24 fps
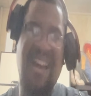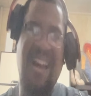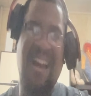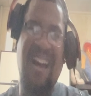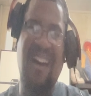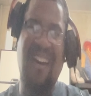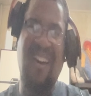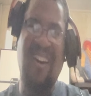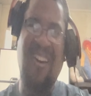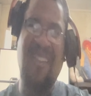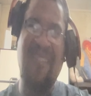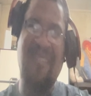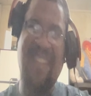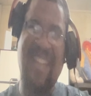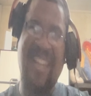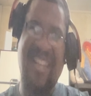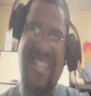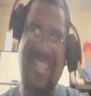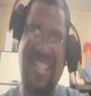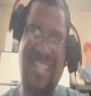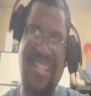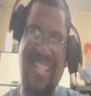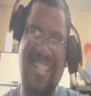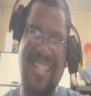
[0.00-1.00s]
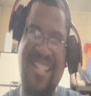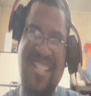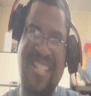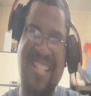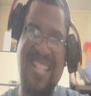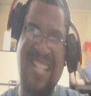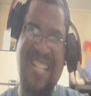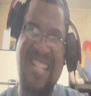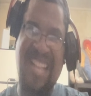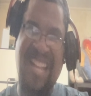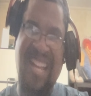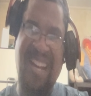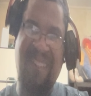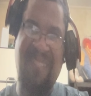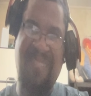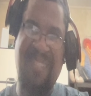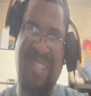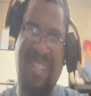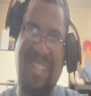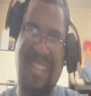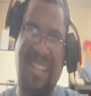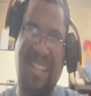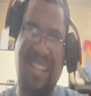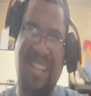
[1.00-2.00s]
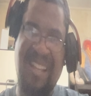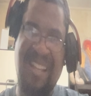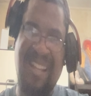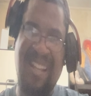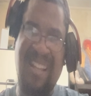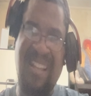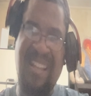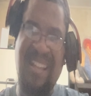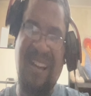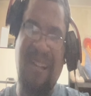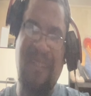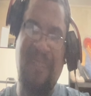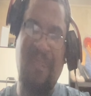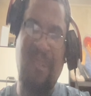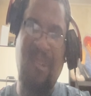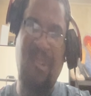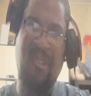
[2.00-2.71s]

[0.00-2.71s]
Oh man, just everything about